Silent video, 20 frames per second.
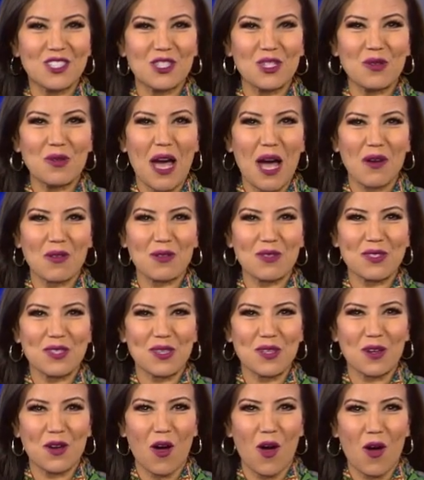two hours in
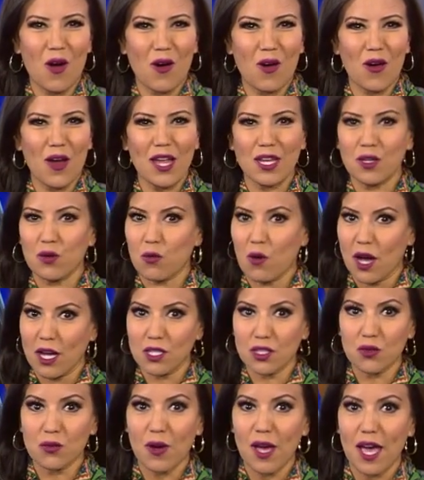the car and you
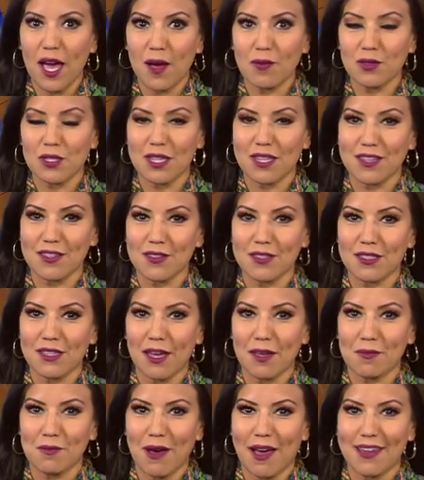wind your way up to the
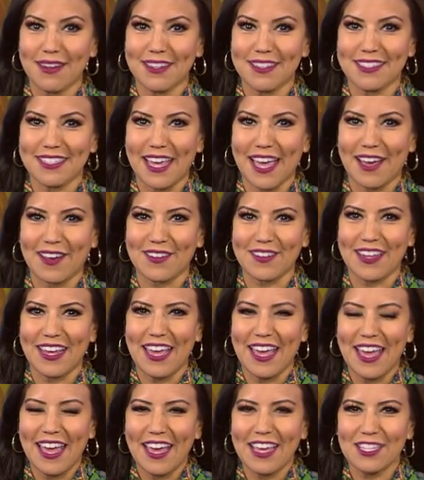hillside mining town.
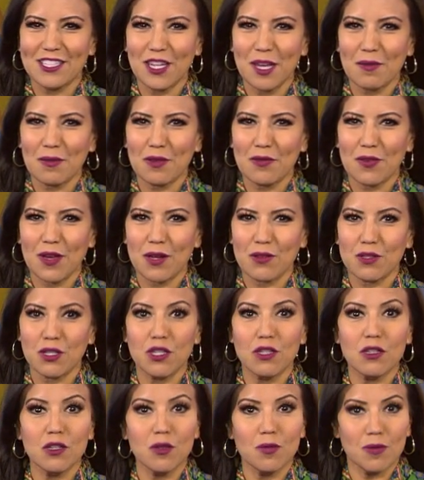And Jamie found a
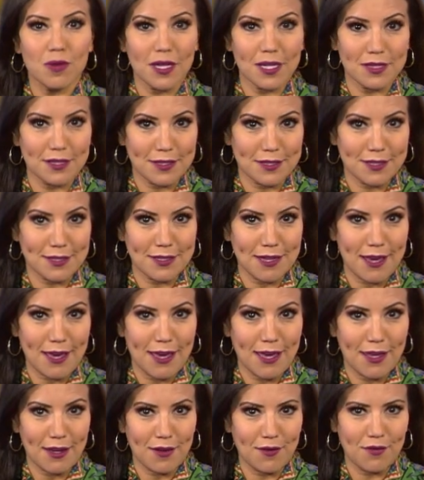new place to
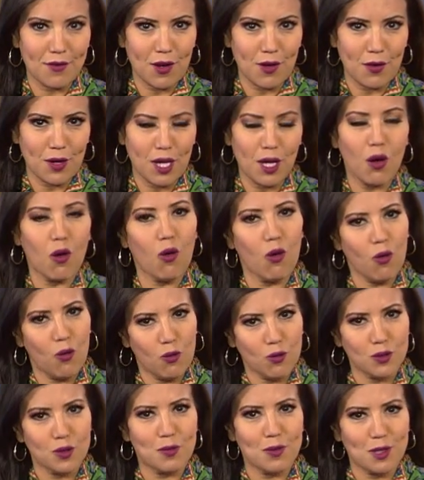stay in a very
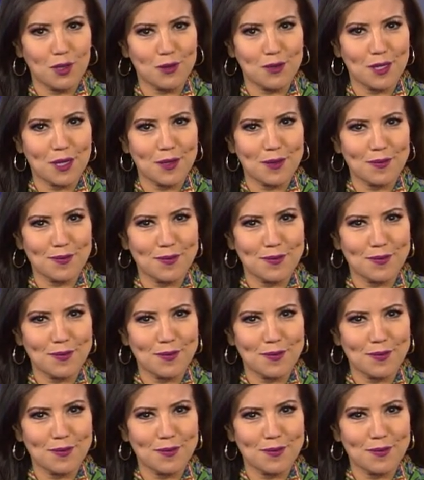old building.